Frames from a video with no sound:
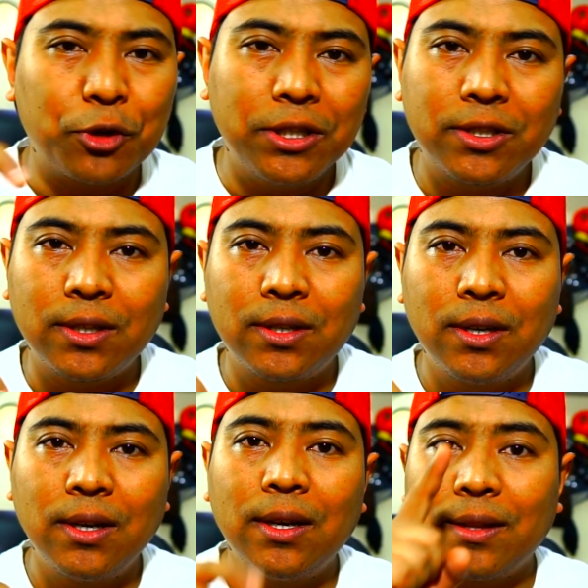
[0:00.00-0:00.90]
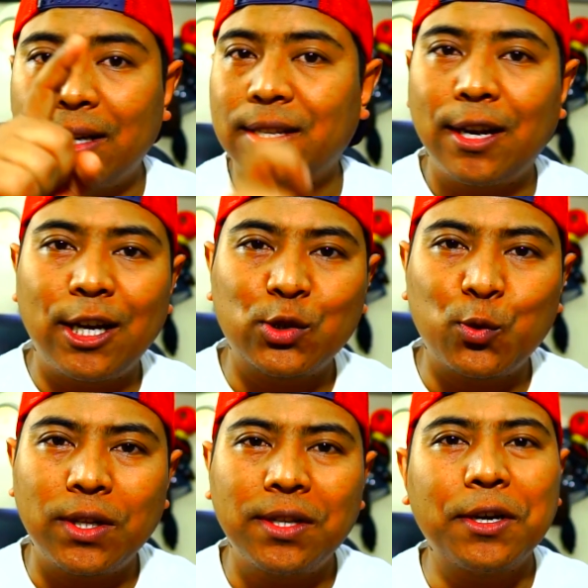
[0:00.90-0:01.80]
printed. That's the last
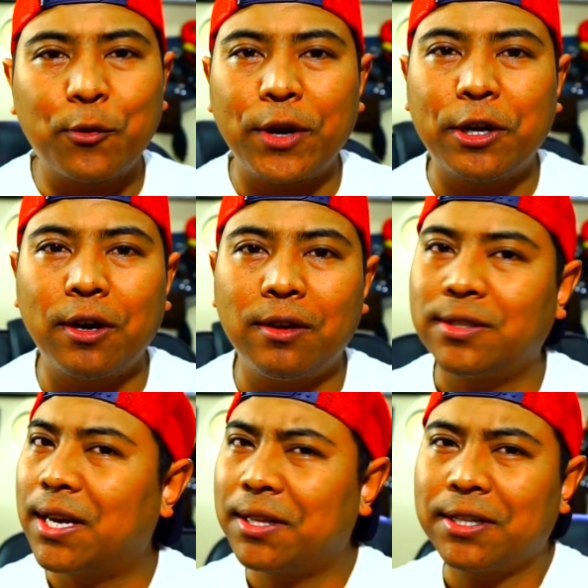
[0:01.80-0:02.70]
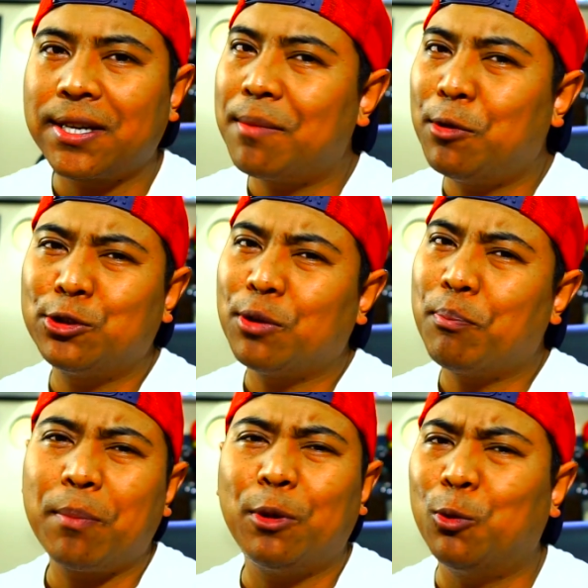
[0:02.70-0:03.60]
one, green colors. At that time also
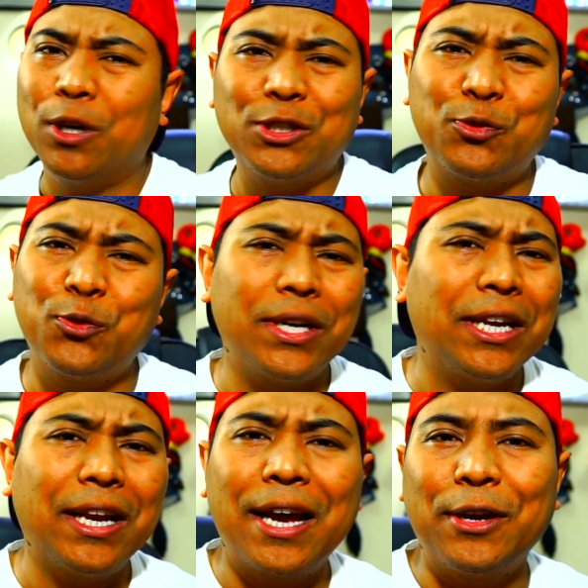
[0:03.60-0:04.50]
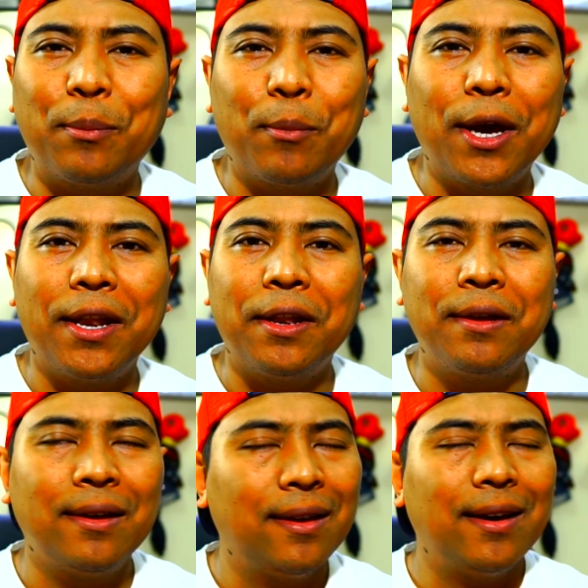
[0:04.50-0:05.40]
people was really lined up man.
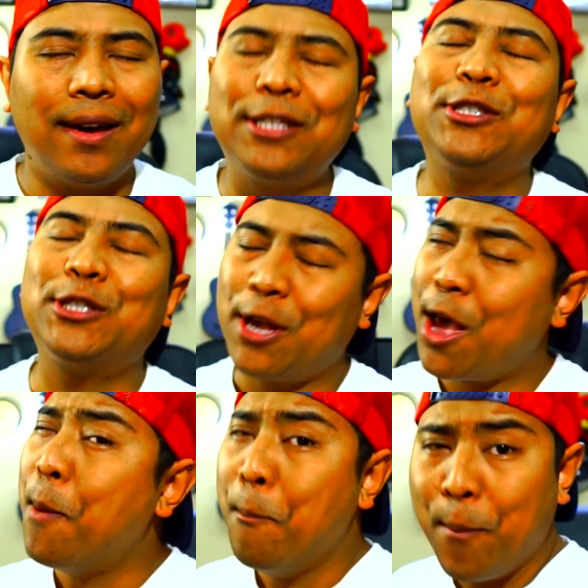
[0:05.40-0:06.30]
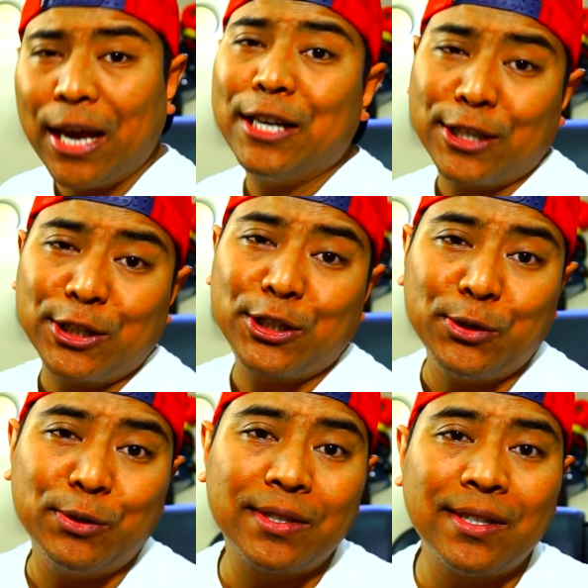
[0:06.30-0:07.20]
It's amazing
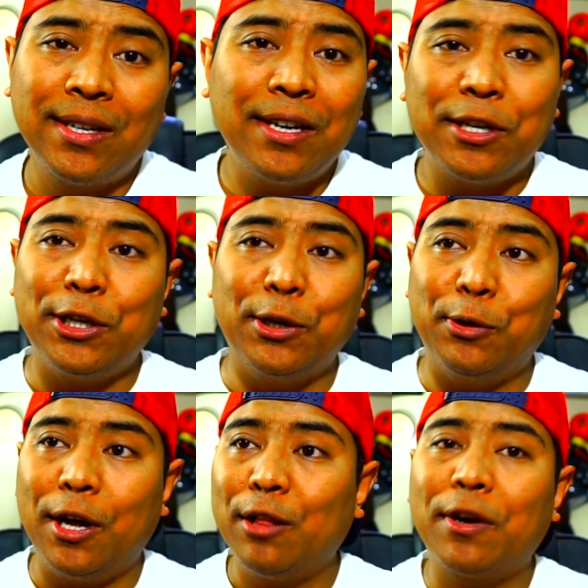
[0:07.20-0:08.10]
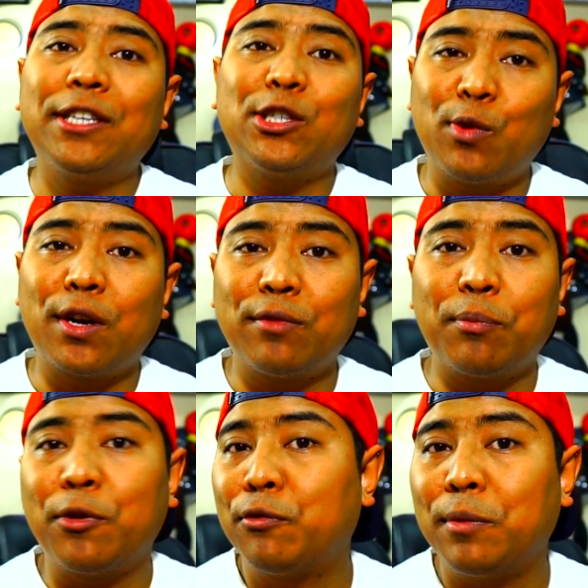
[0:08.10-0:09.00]
shoes you know alpha is one of the
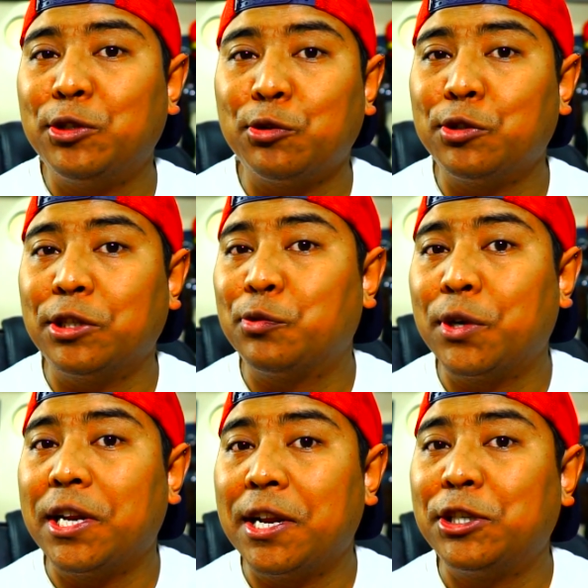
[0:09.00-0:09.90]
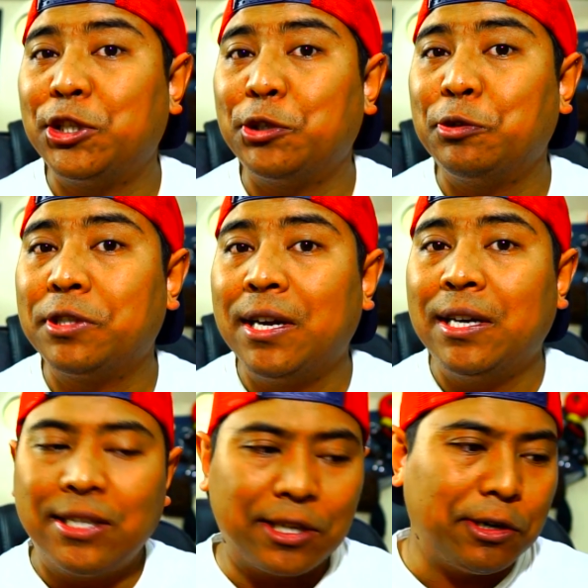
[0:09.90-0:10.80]
performance shoes it's really nice shoes
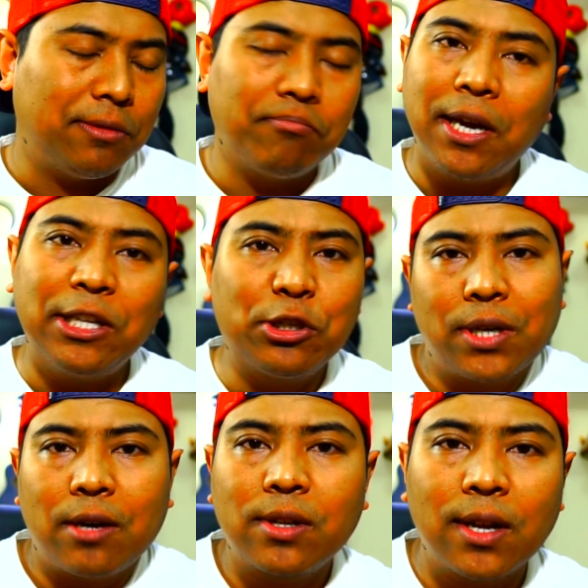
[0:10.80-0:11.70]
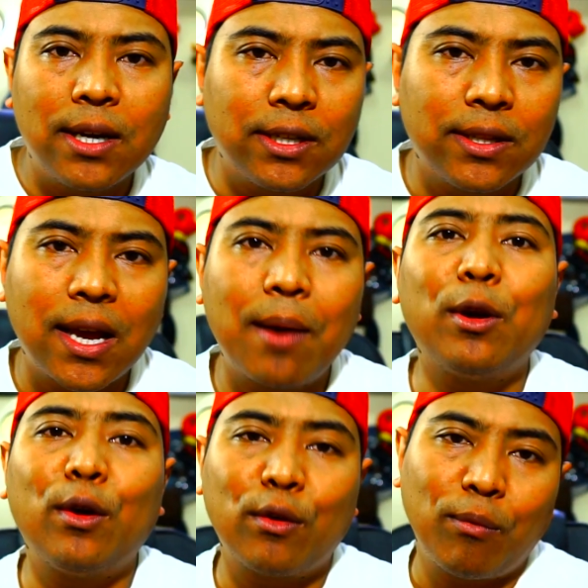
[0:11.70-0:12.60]
so in 2019 they have a
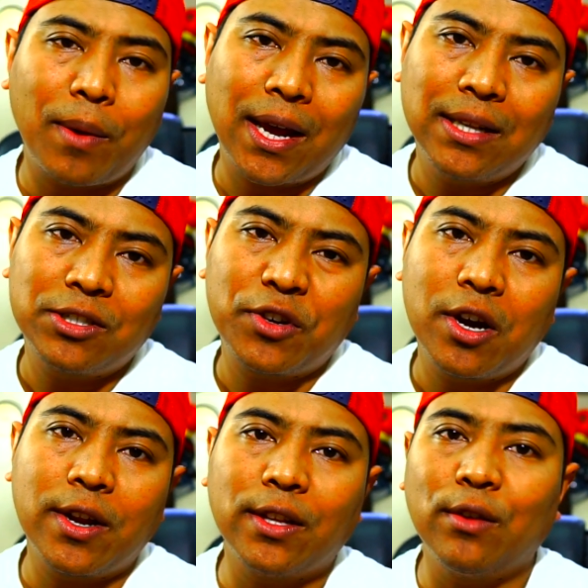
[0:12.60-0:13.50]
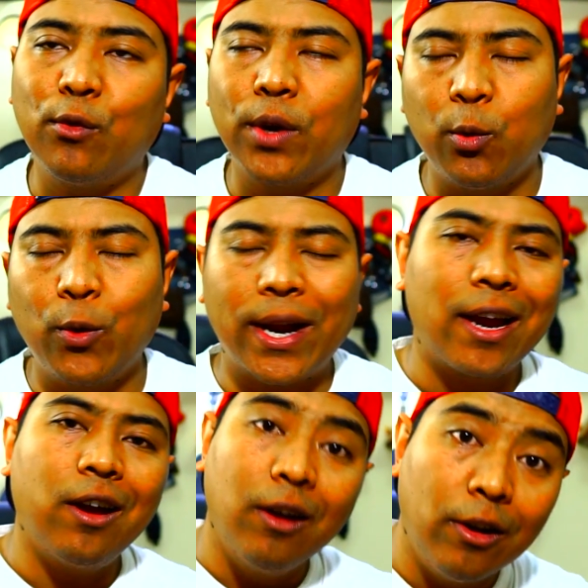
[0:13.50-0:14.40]
lot of plans regarding the 4D what i
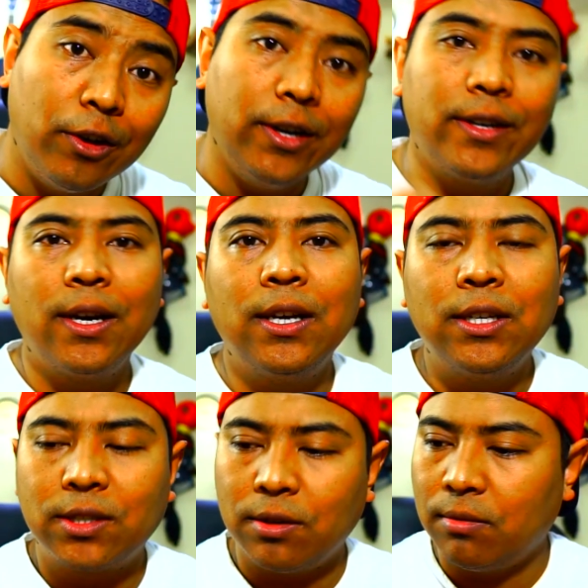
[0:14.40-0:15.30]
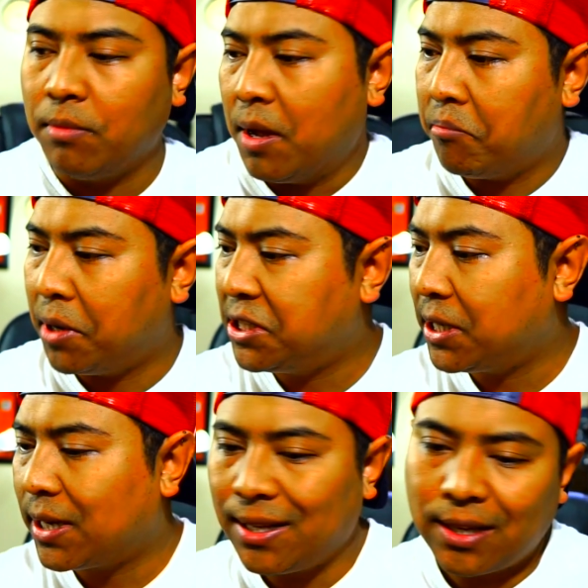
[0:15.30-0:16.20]
heard so
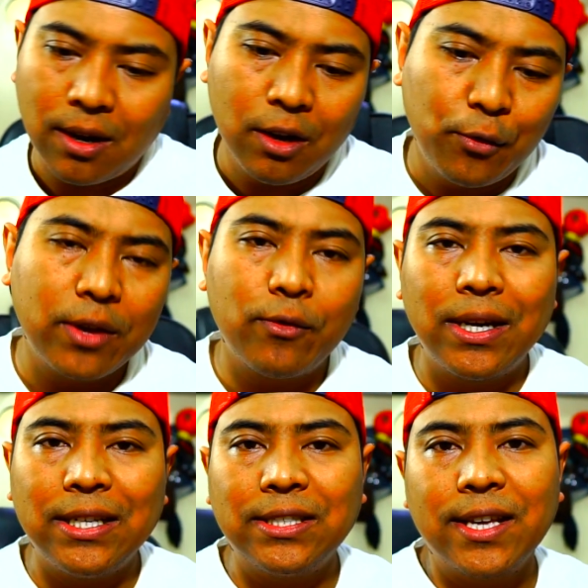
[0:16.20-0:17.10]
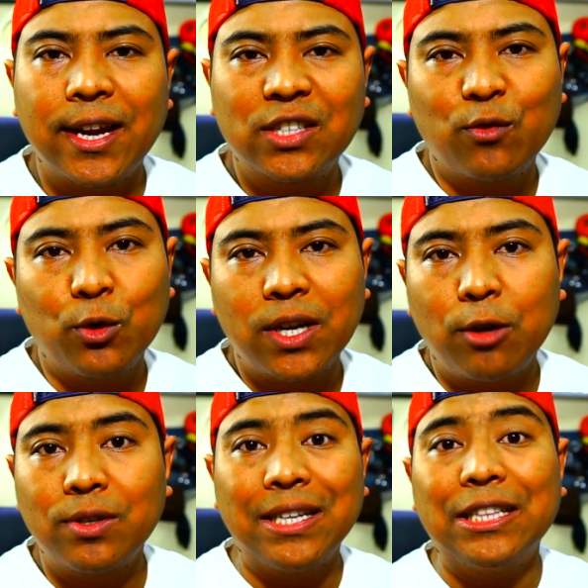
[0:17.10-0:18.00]
basically they already released zx
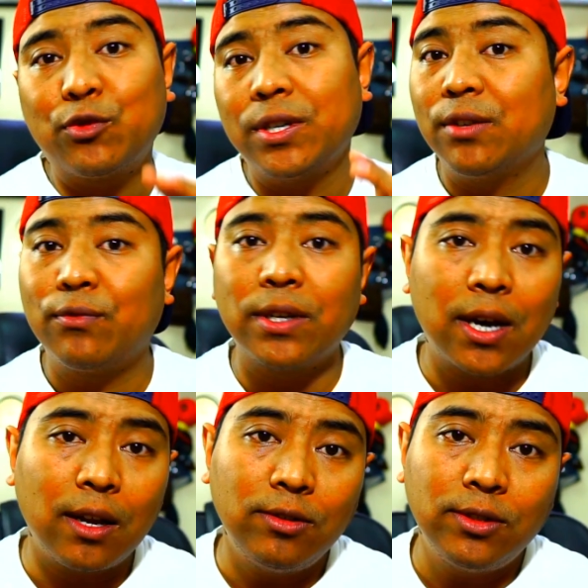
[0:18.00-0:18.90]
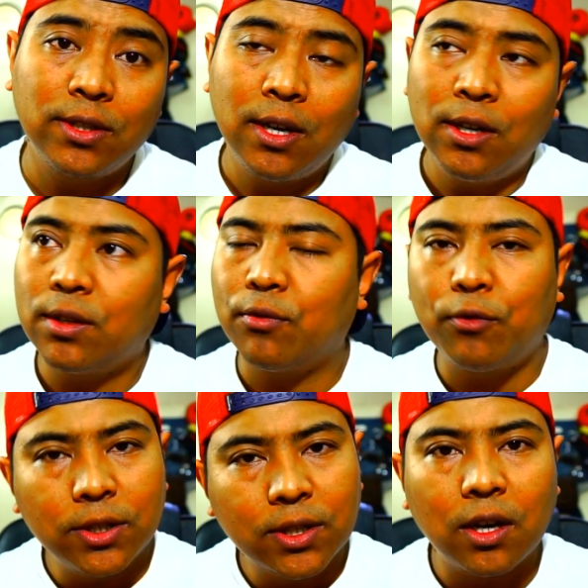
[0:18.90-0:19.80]
4000 in three different colors the
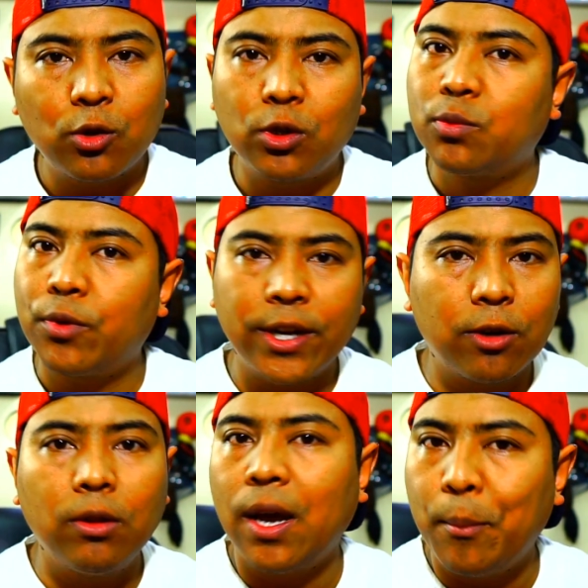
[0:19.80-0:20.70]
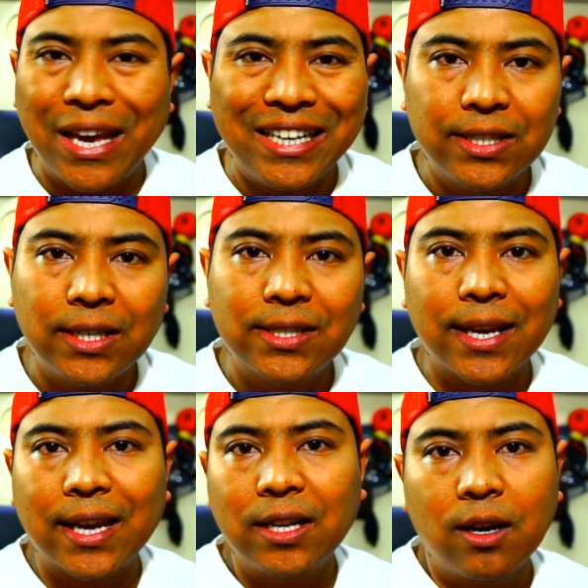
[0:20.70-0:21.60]
first color was pretty cool amazing
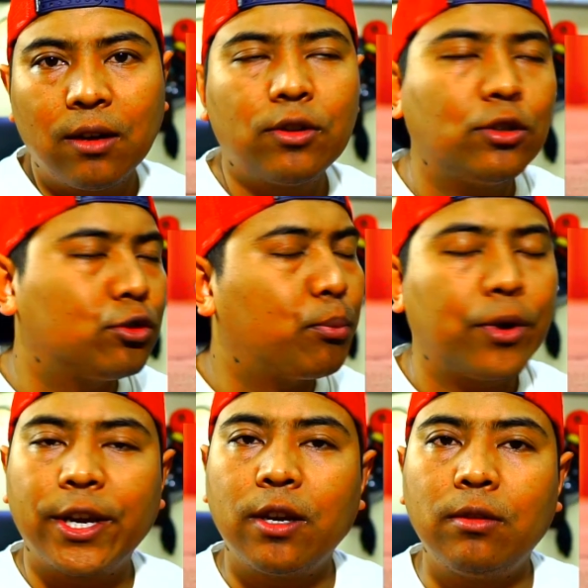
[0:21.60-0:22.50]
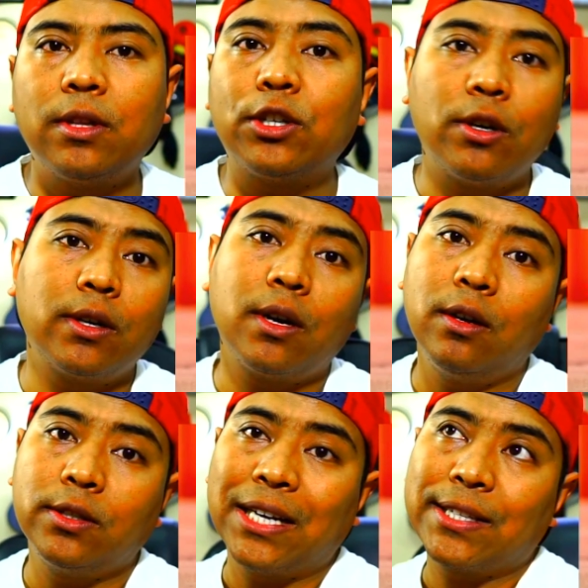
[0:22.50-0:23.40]
second color also pretty good the third
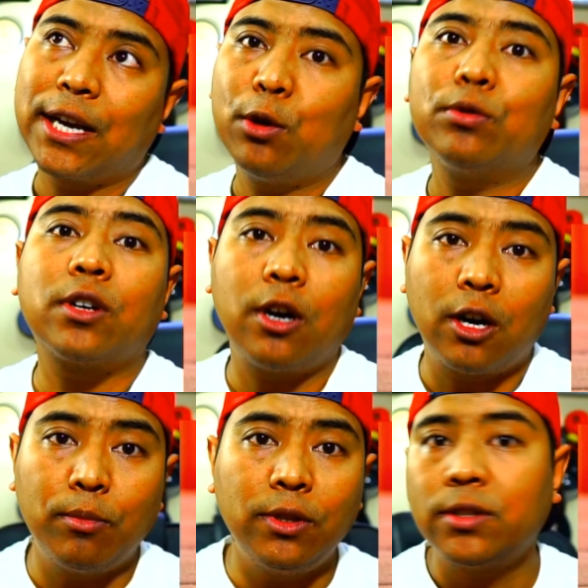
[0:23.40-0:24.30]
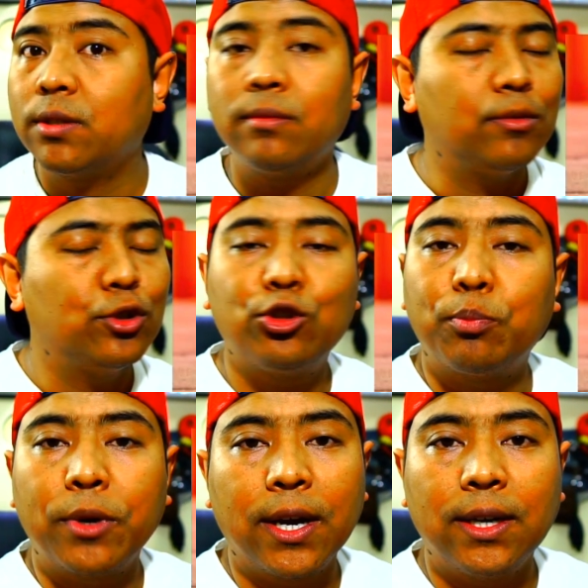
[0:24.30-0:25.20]
colors as i know the carbons
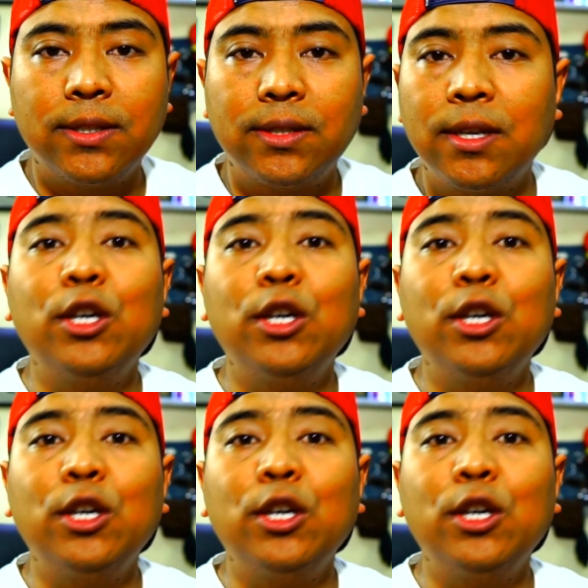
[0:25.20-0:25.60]
super nice